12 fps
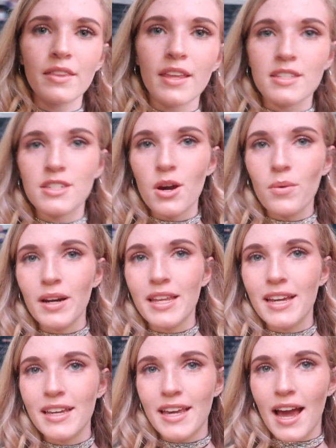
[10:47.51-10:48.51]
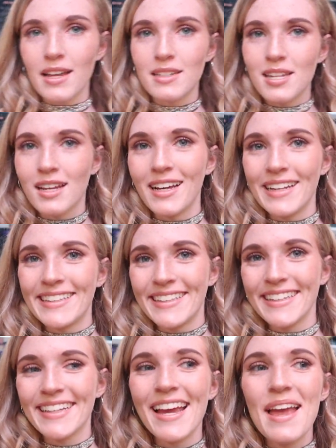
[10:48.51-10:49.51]
There's no one here yet.
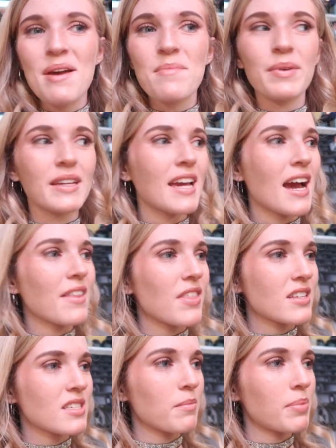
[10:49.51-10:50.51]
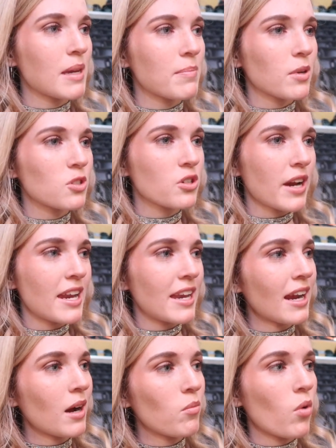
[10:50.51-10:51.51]
But yeah, there's some people
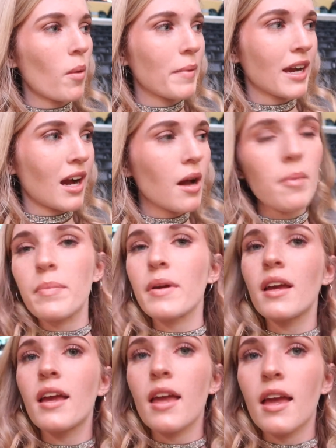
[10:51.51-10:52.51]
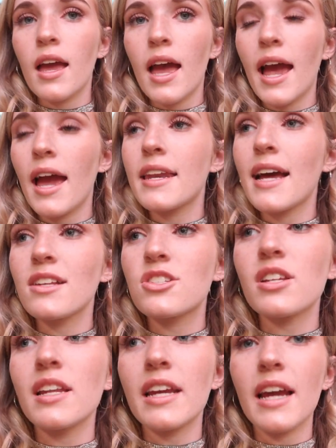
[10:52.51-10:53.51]
training and warming up. And
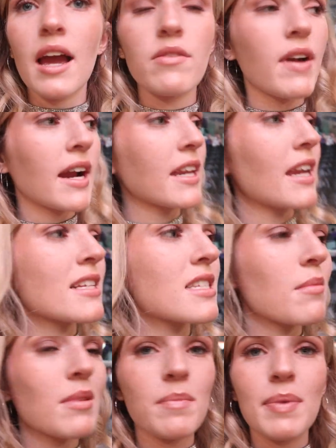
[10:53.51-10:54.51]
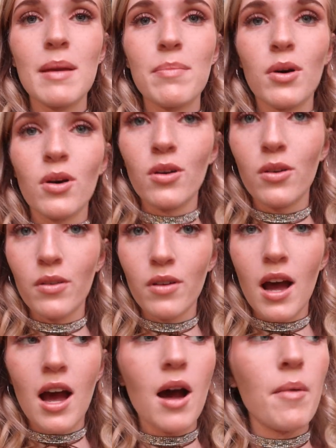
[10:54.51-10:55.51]
actually, I recognize some of the people,
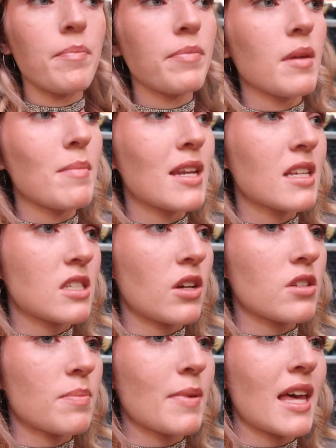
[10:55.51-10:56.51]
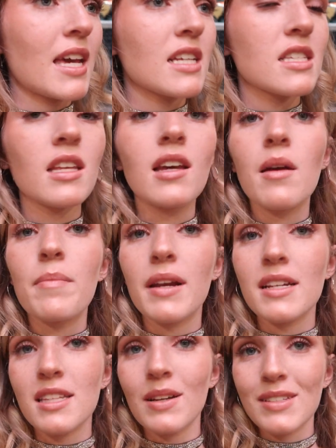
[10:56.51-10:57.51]
um, the Minnesota players,
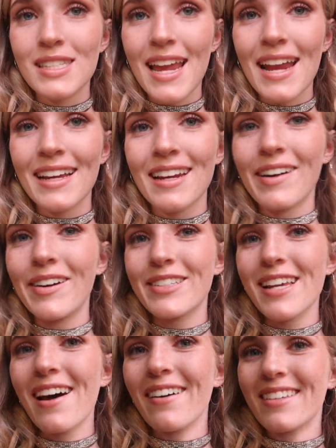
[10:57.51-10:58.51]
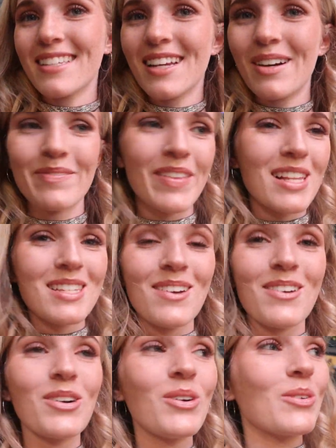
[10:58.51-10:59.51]
because they were staying in our hotel, so that's
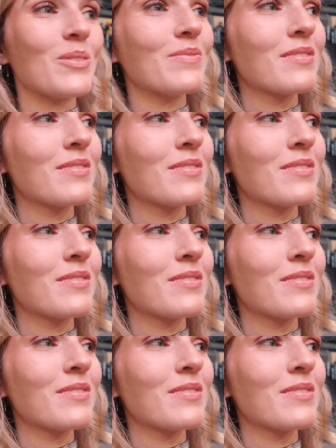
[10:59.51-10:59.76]
so cool.